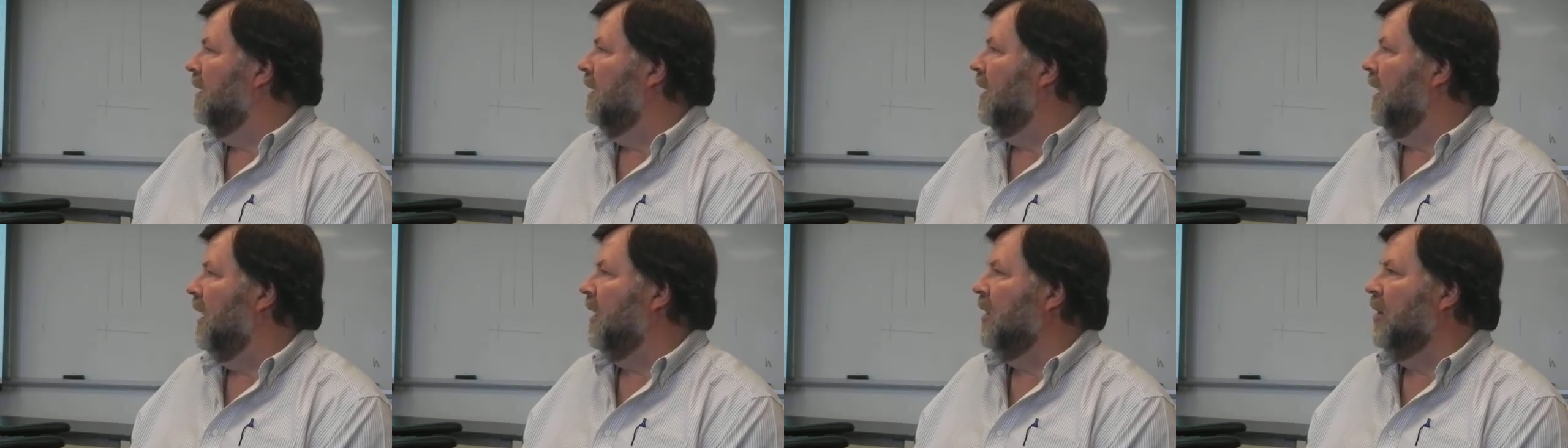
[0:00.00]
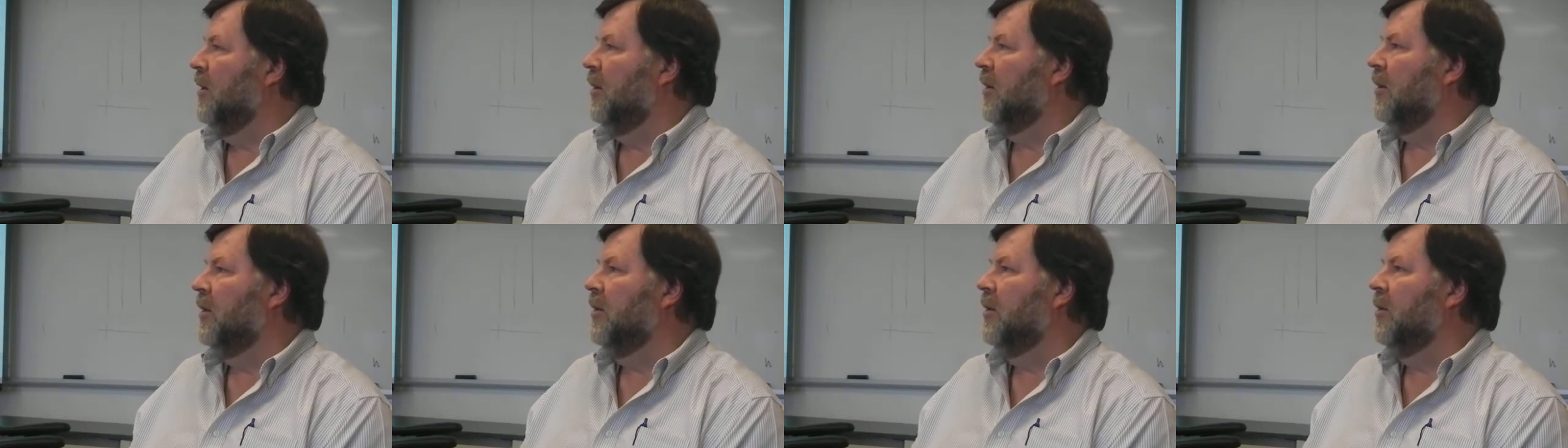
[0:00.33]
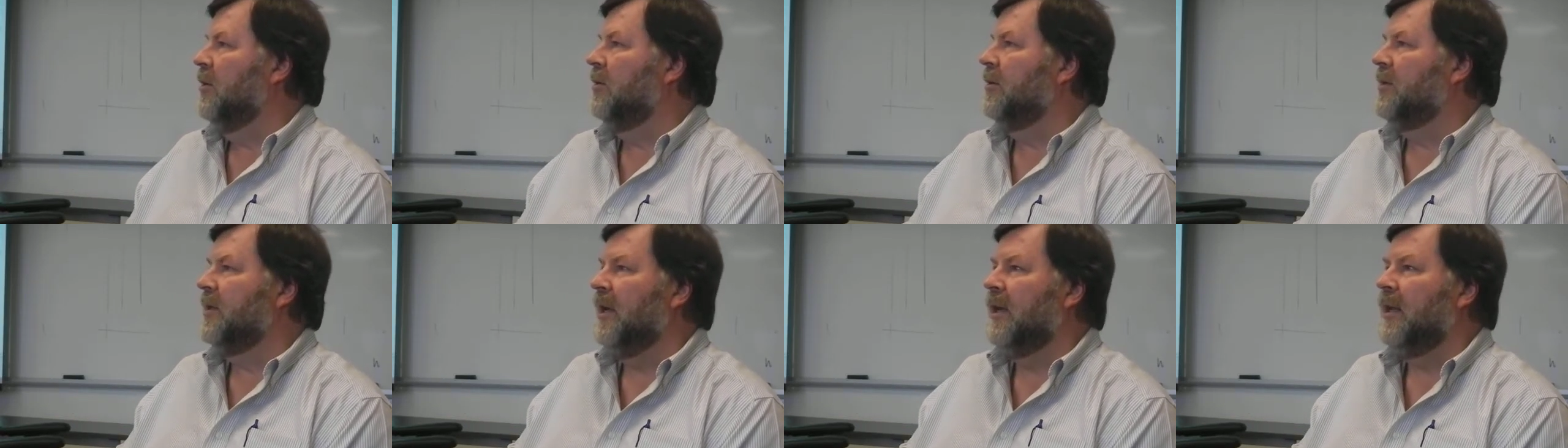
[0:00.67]
And you can
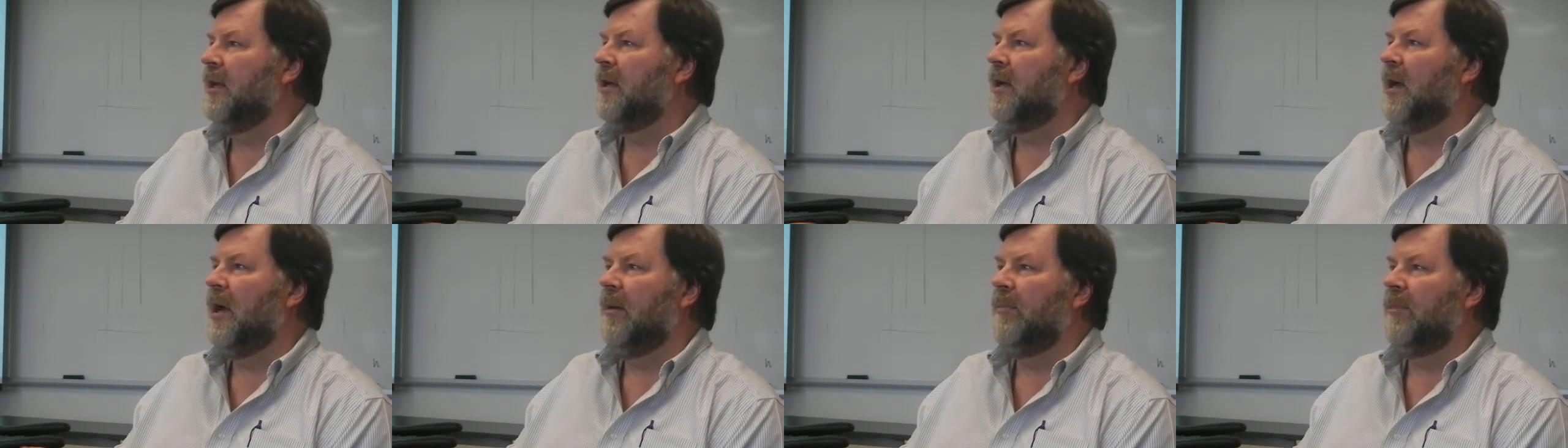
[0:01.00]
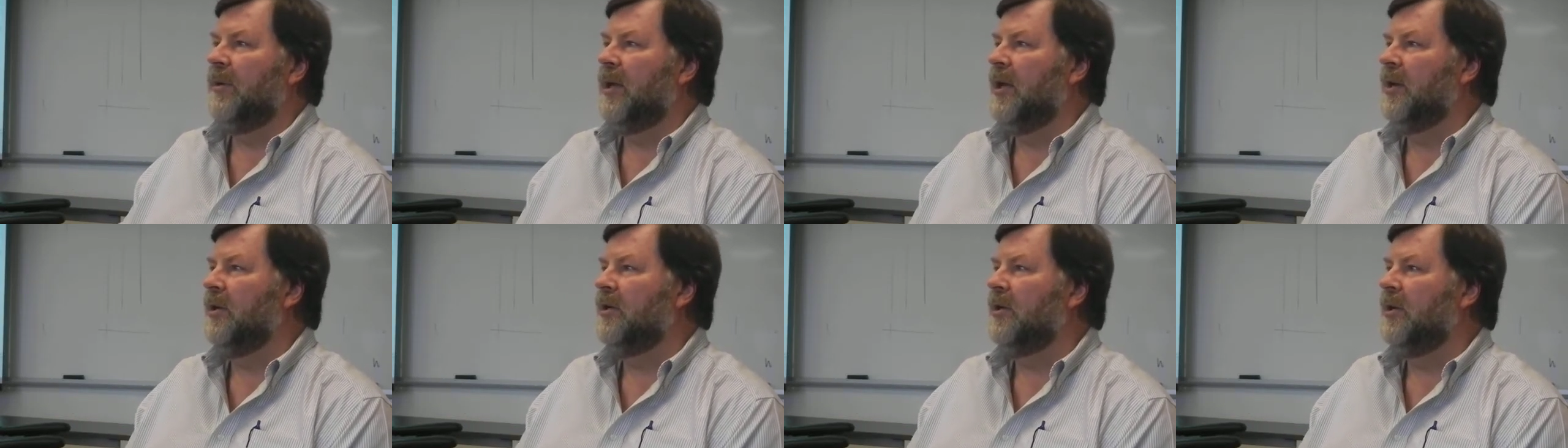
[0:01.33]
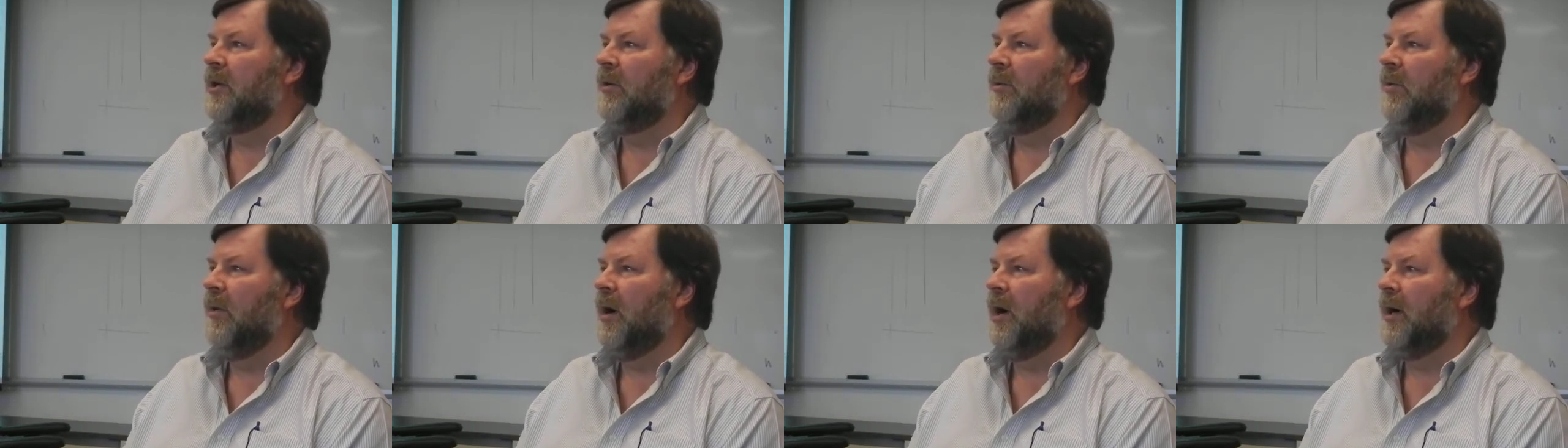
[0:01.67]
use any combination
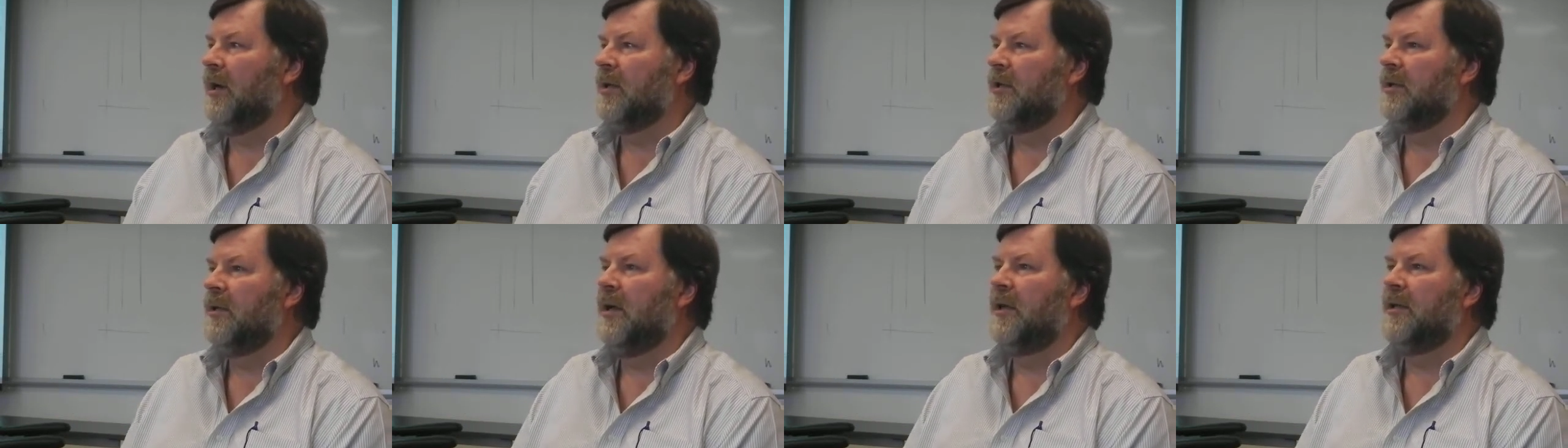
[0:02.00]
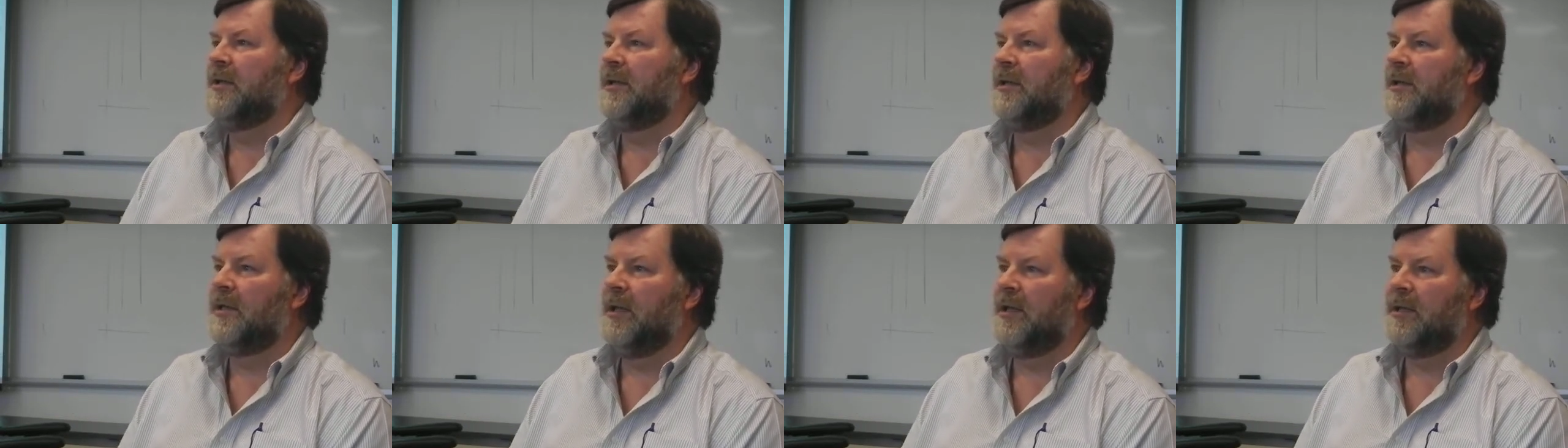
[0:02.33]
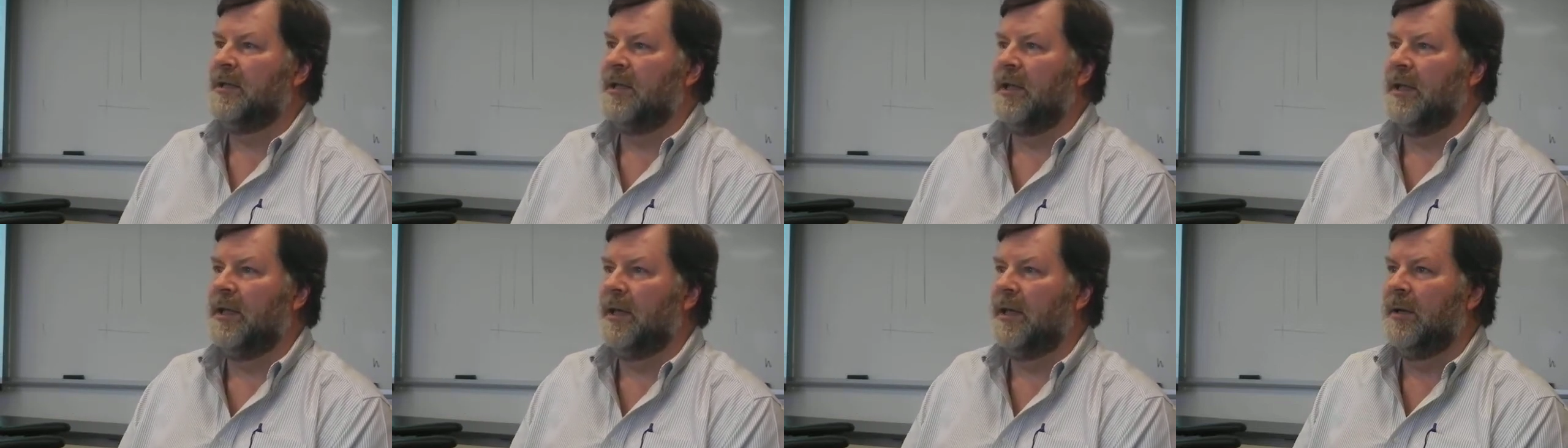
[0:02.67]
you want as long as it
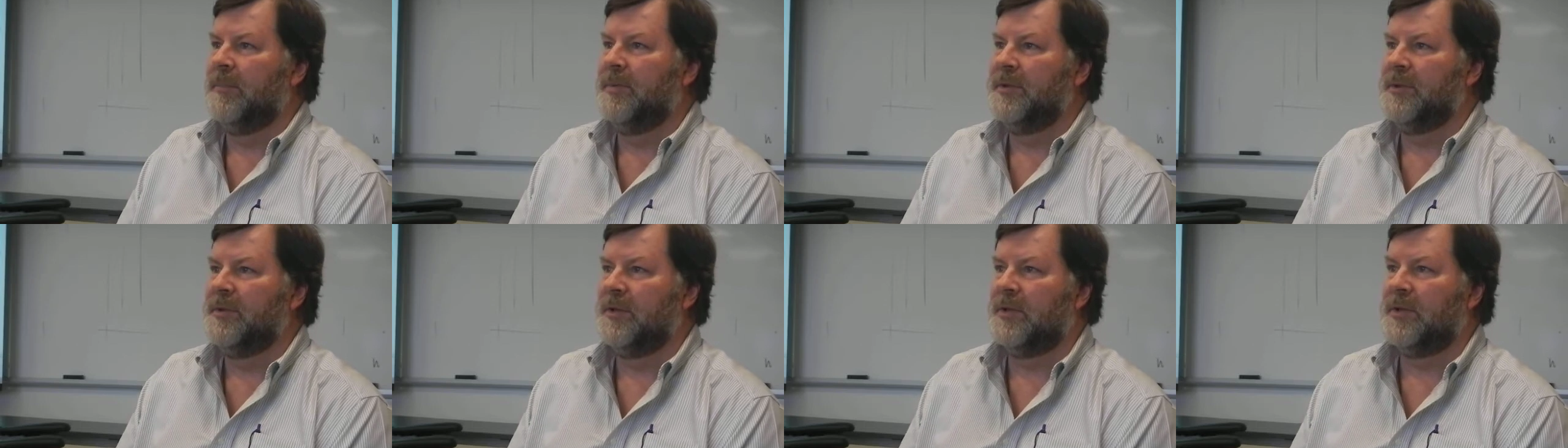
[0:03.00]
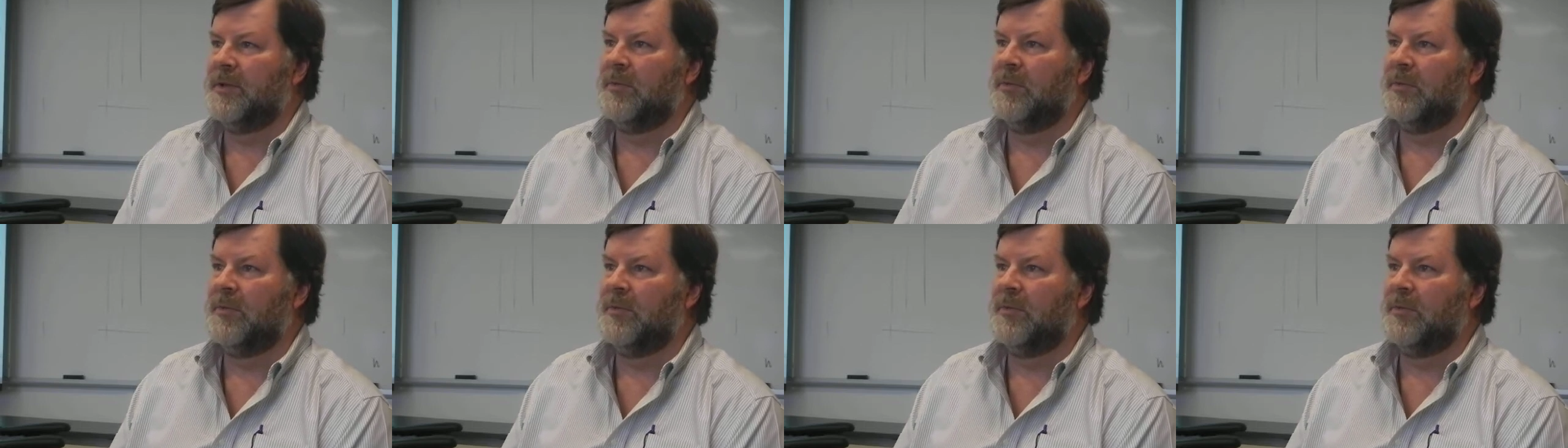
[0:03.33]
doesn't end up as a